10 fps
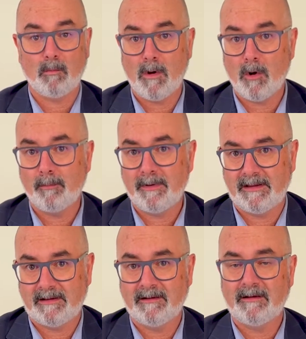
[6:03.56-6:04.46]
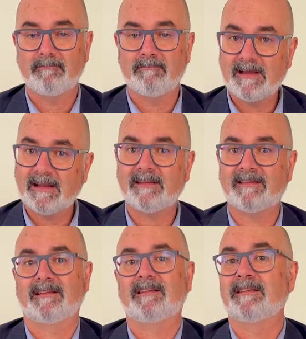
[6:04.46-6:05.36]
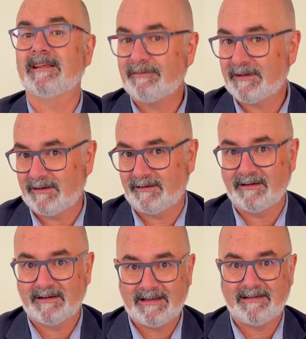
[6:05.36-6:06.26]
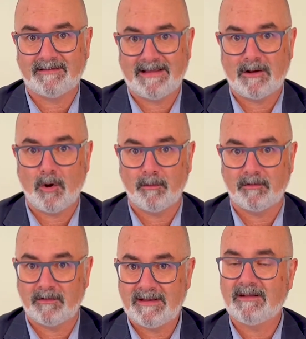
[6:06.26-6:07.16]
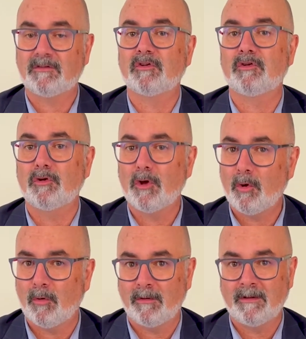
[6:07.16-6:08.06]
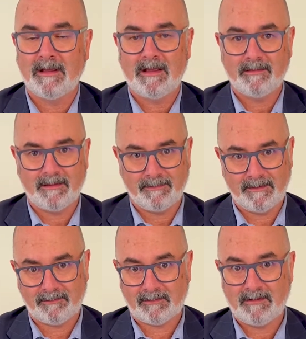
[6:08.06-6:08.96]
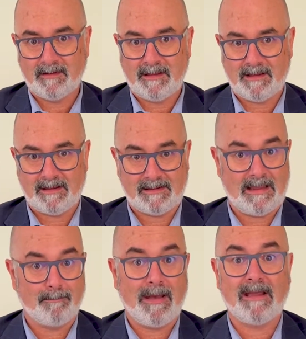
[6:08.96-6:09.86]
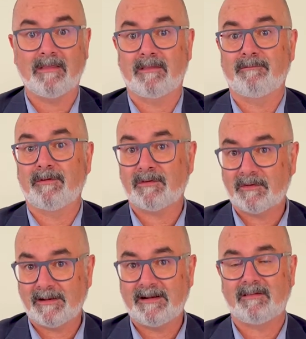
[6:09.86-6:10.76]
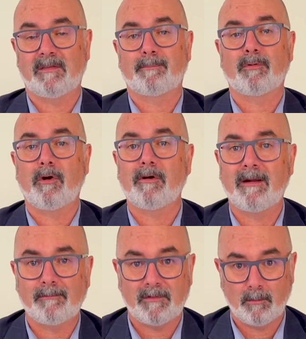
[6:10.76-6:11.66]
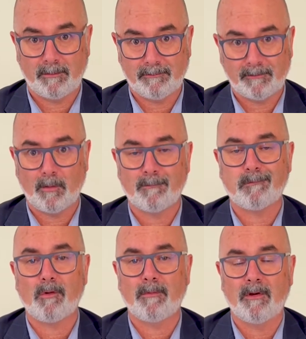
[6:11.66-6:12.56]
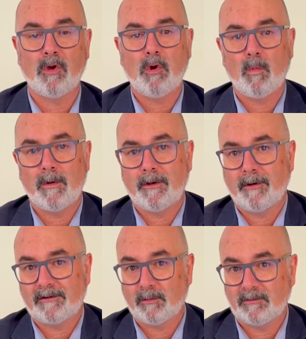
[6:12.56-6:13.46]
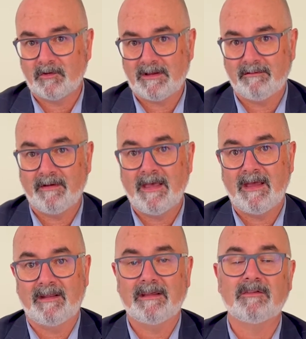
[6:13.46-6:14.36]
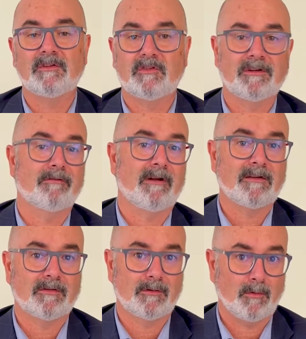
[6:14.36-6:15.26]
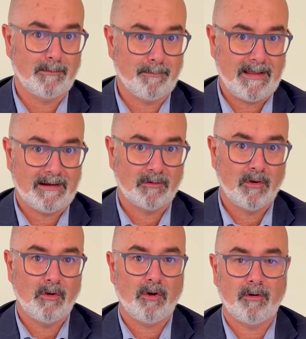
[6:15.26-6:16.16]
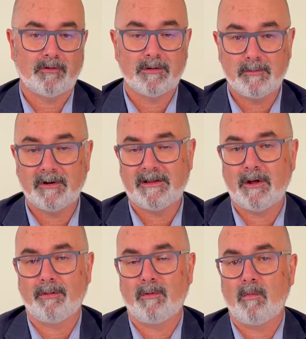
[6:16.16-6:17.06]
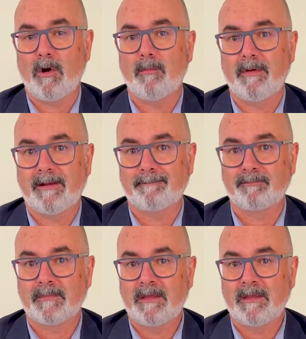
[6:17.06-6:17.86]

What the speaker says: wellbeing. Really significant key stakeholders needed to know that this campaign, that the facilities and the programs that would result from it were going to achieve an intergenerational impact on community health and wellbeing.